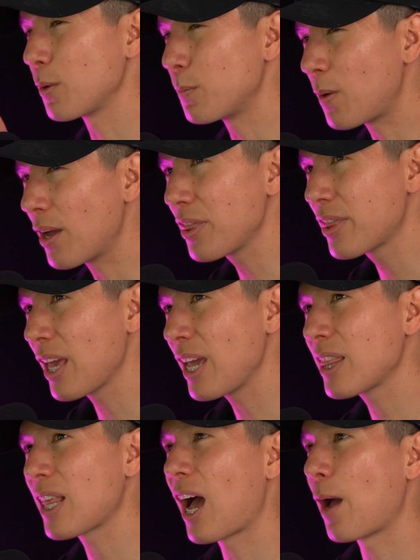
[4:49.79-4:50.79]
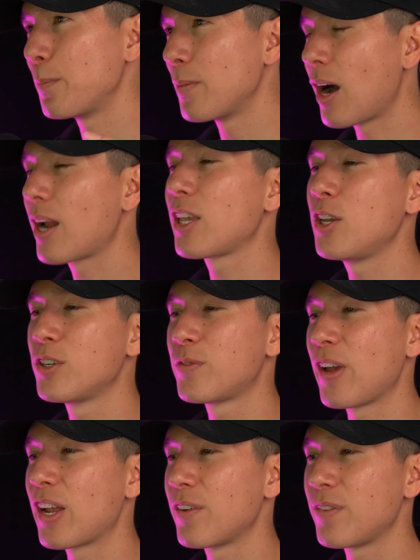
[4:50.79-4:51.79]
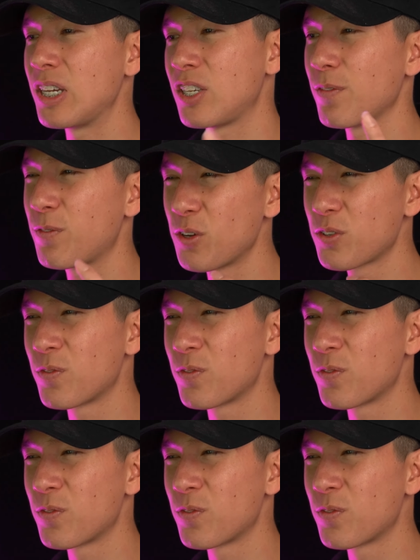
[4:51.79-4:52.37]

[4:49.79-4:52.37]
one thing that I'm not a huge fan of is it feels